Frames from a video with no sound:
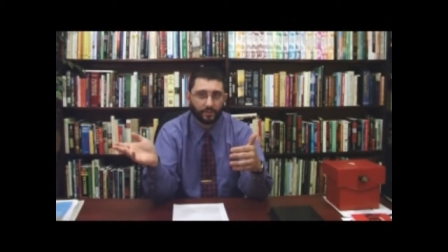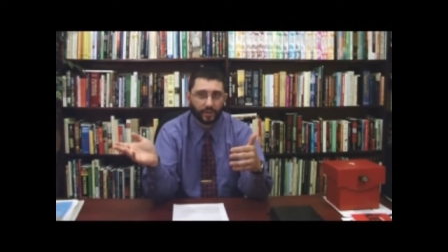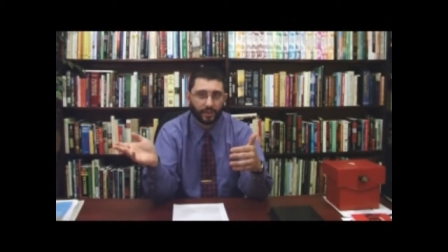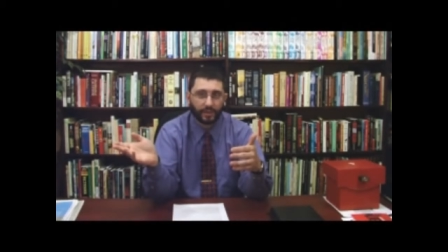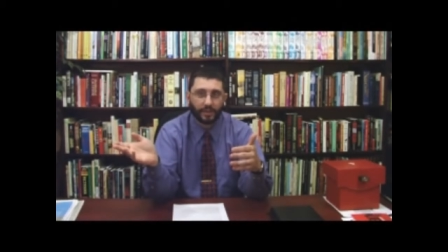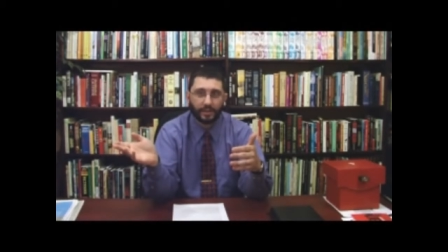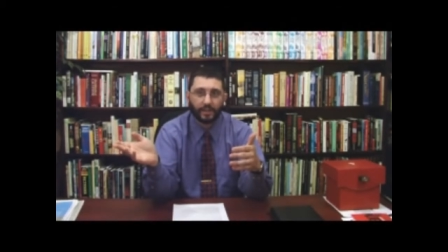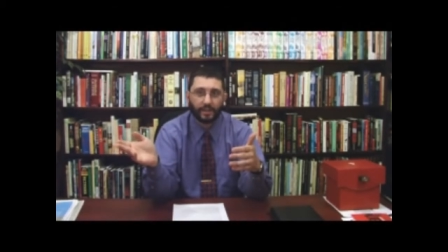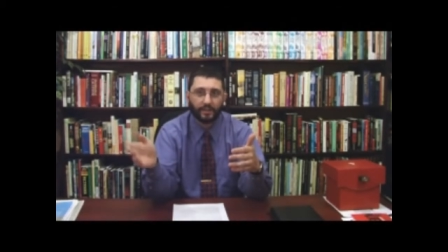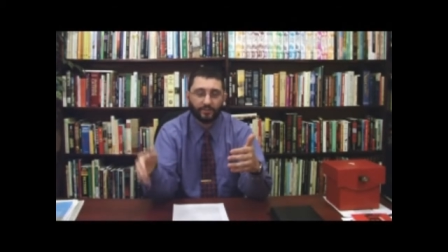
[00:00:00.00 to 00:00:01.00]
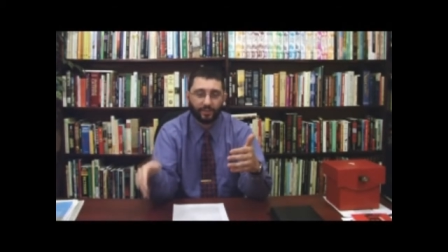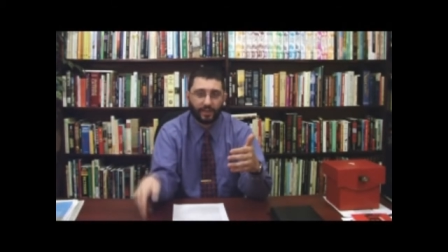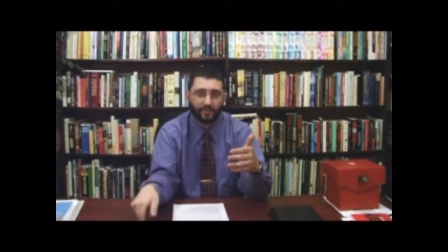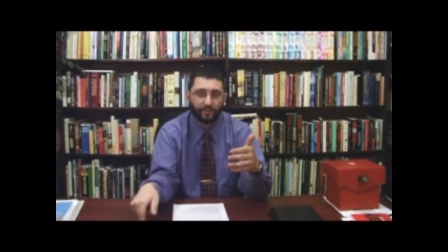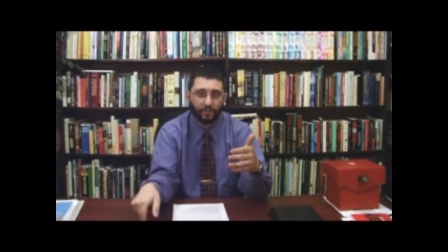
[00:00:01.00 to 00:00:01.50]
Okay, he's
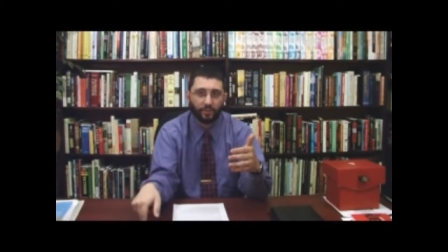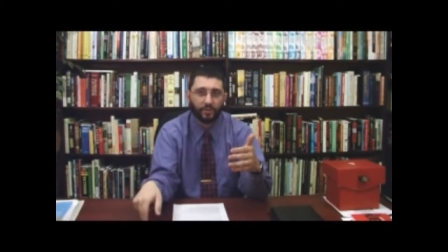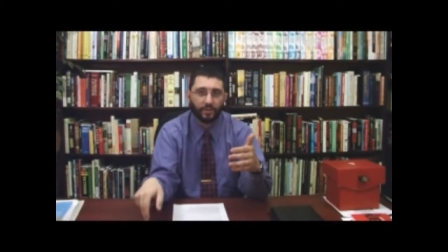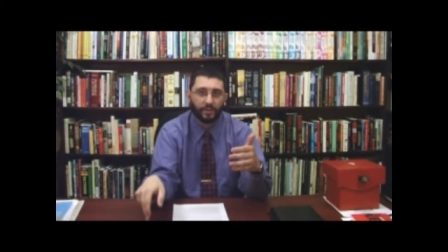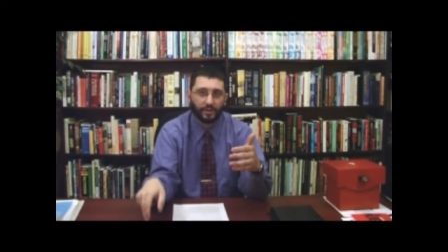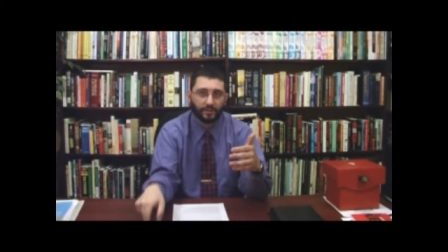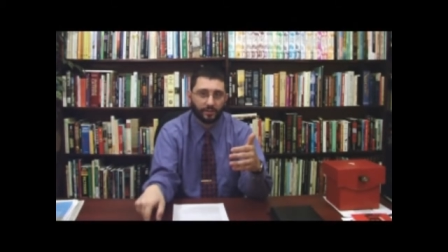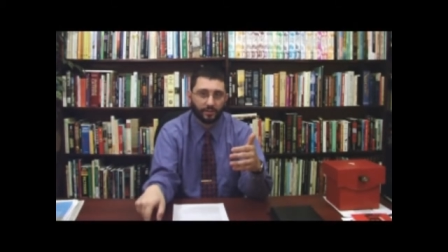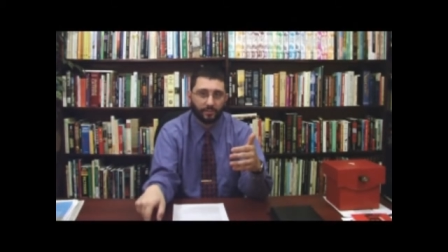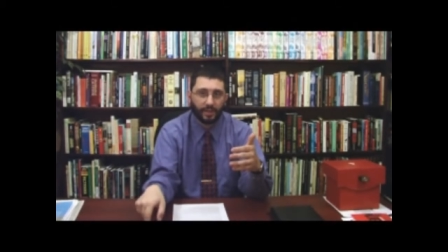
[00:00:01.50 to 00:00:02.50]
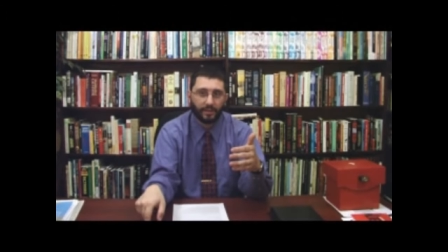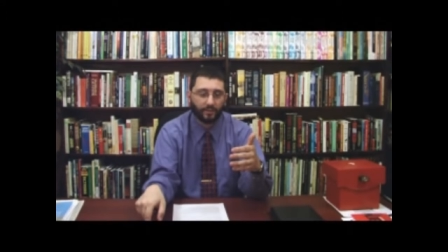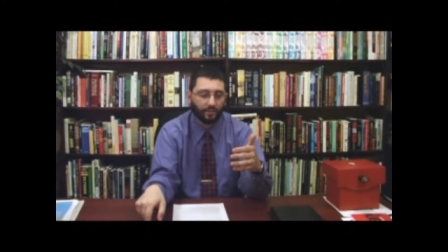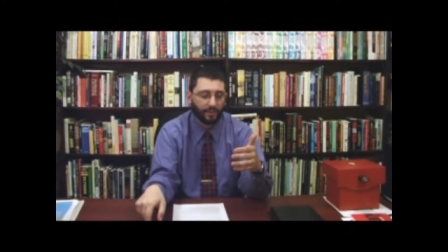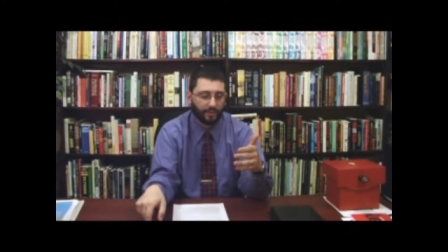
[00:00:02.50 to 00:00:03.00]
faithful, he's a good
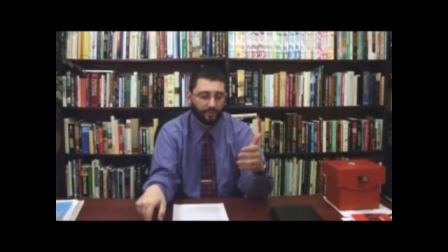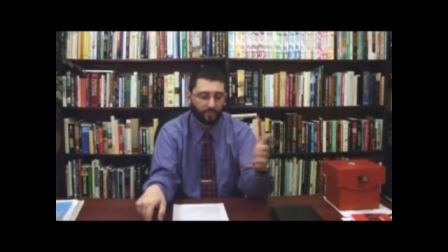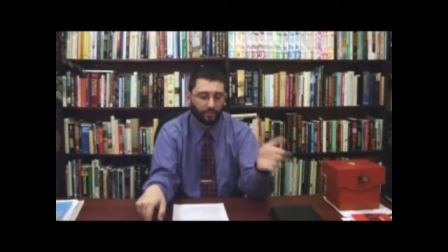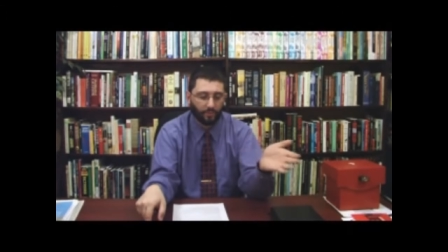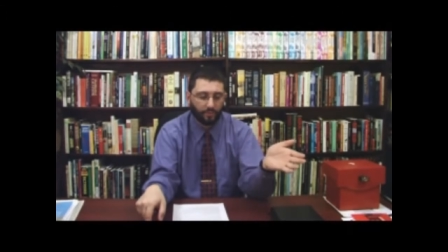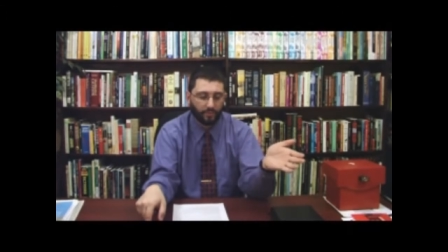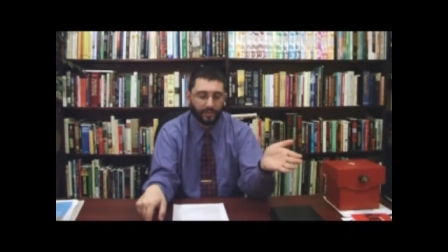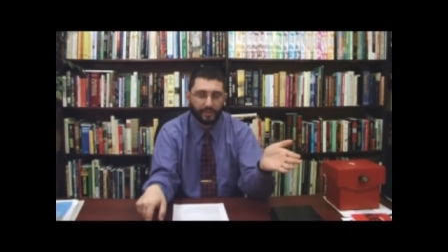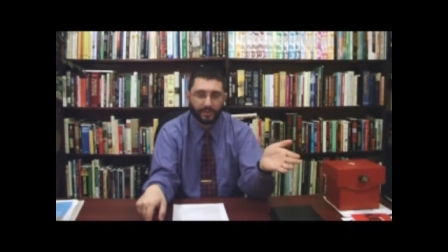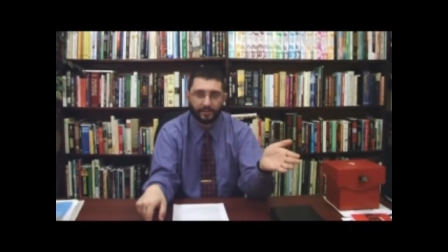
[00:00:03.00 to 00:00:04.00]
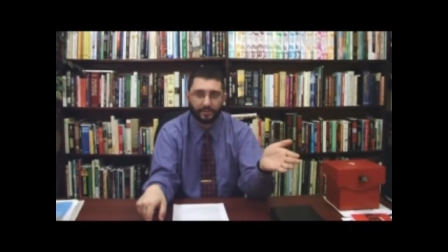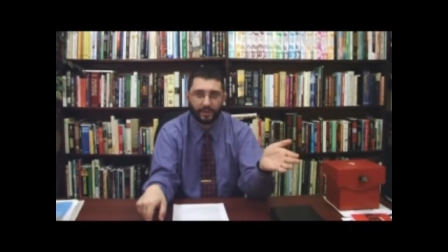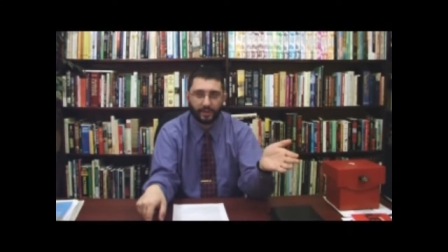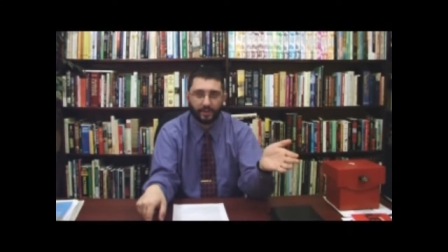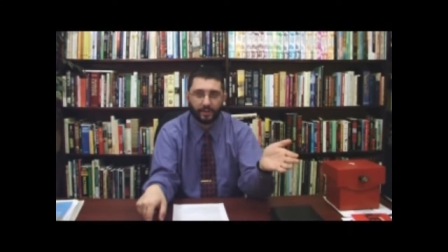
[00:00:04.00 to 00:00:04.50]
man. You go down through the
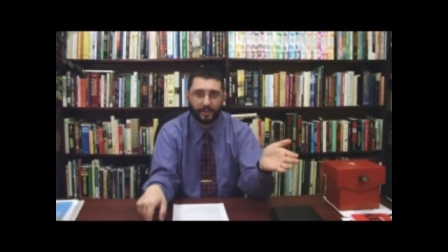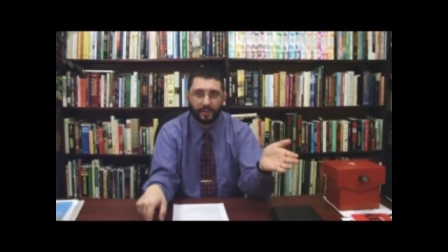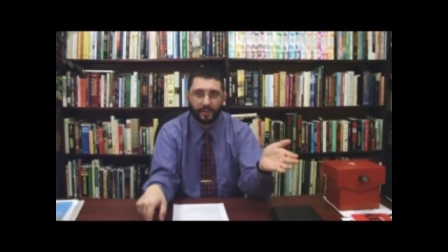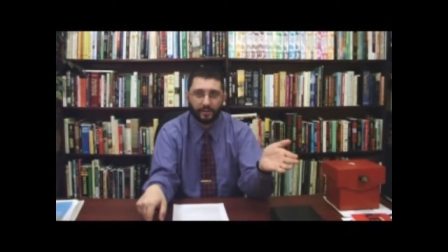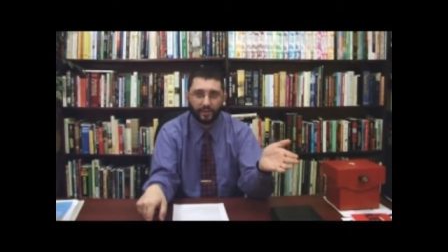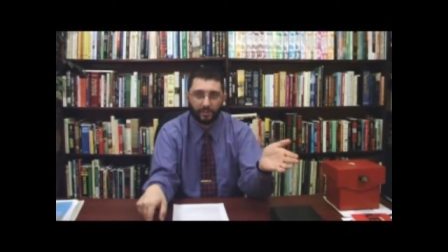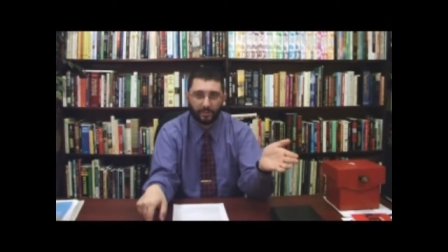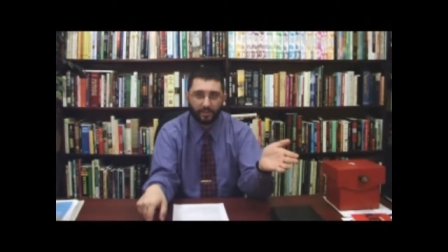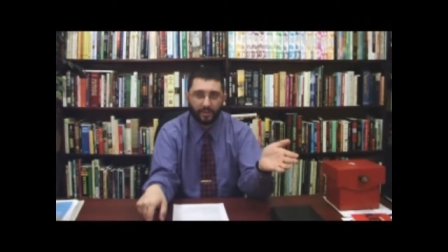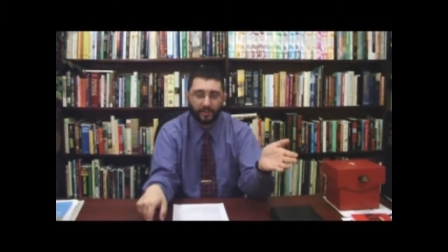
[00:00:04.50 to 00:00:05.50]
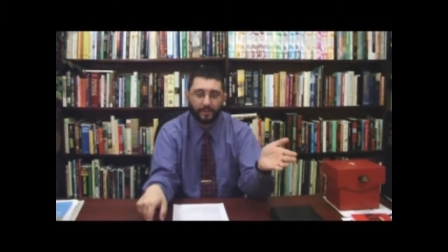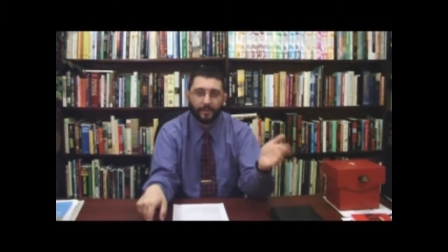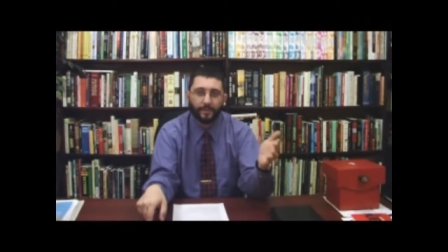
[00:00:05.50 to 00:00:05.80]
list there in Timothy